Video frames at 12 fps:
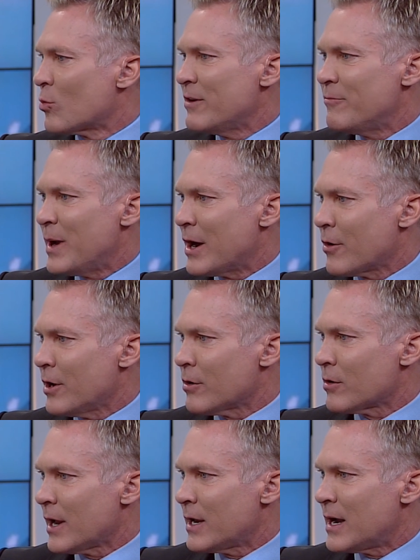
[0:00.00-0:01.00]
reef
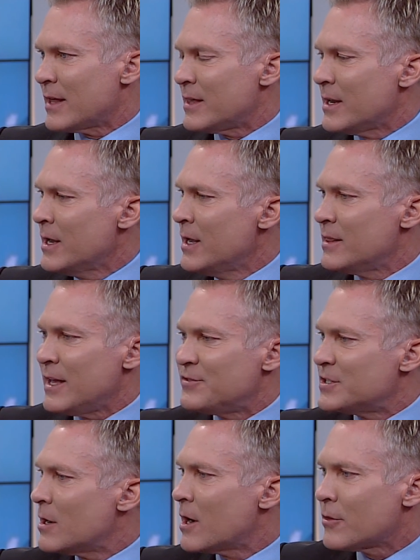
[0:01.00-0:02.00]
barrier? Like, I think
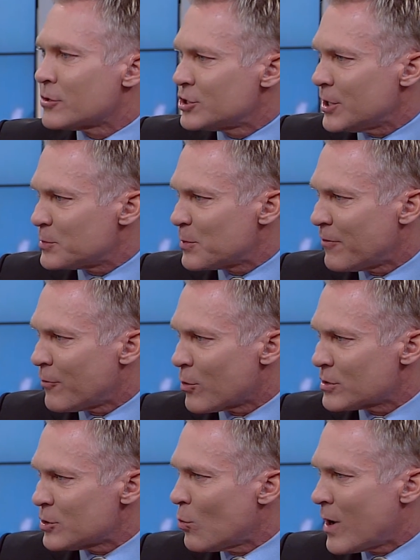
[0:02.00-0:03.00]
they've sunk other ships
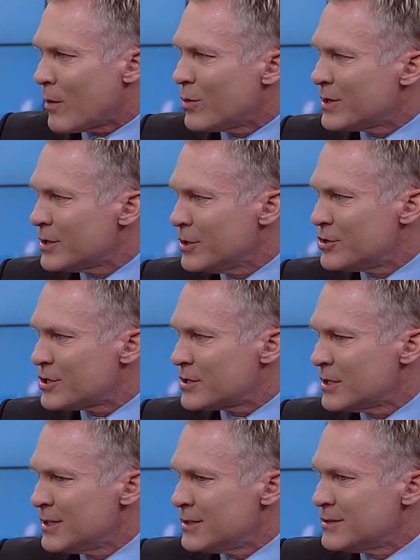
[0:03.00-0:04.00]
before, so why wouldn't you
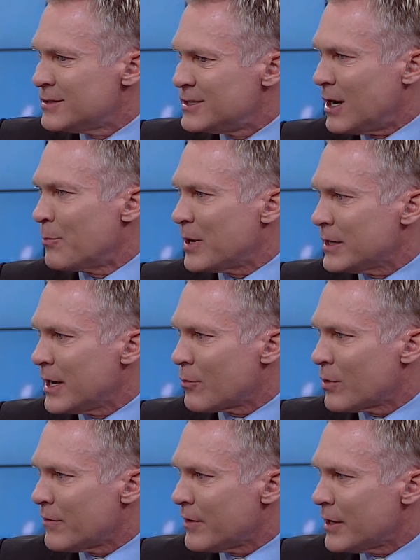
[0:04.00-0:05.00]
just dump it and get rid of